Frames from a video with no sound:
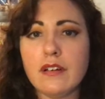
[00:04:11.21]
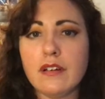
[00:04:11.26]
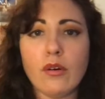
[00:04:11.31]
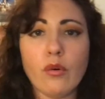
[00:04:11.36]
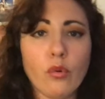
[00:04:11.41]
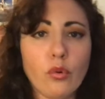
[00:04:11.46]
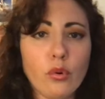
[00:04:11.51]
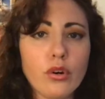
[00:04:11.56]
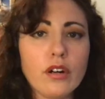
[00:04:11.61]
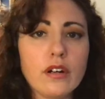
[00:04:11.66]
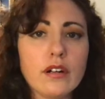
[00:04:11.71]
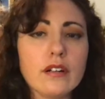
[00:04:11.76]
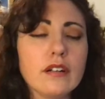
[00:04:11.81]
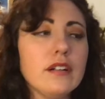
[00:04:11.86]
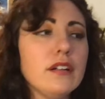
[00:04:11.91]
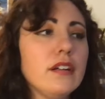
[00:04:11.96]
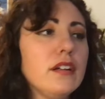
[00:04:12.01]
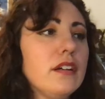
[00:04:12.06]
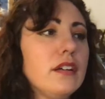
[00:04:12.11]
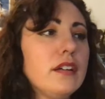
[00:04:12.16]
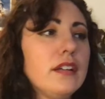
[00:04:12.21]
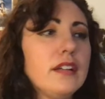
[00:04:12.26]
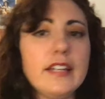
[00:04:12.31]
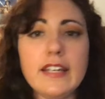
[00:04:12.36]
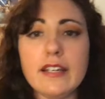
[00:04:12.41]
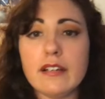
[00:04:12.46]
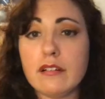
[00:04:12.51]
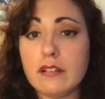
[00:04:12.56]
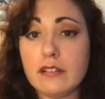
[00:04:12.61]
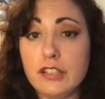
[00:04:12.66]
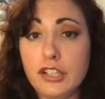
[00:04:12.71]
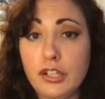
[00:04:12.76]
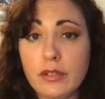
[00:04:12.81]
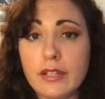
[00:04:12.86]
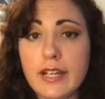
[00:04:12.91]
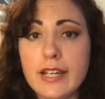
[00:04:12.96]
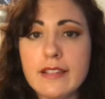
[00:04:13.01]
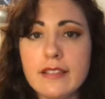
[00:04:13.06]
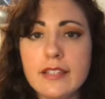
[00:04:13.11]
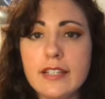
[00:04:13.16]
Or, you
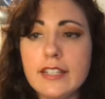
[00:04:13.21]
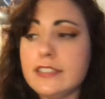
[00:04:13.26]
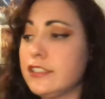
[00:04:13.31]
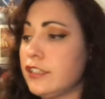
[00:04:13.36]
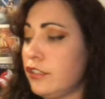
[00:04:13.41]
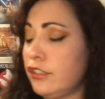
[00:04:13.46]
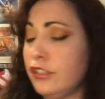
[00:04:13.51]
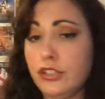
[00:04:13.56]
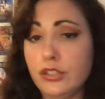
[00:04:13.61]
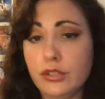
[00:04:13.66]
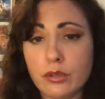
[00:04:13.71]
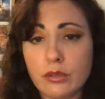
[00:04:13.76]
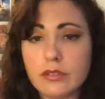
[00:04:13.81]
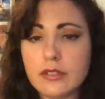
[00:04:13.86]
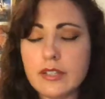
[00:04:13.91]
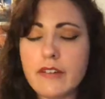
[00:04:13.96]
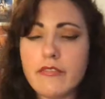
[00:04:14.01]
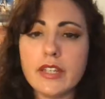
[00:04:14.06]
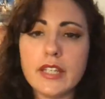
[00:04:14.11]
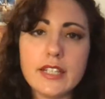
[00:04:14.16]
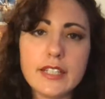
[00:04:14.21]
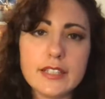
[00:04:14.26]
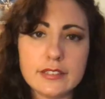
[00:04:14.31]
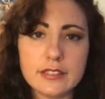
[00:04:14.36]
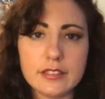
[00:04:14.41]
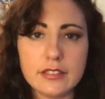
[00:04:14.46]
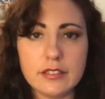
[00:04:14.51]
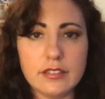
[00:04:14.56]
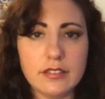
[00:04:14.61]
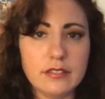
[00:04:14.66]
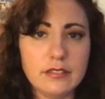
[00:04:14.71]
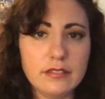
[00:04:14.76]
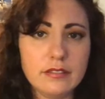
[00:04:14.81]
like this? You'll love this.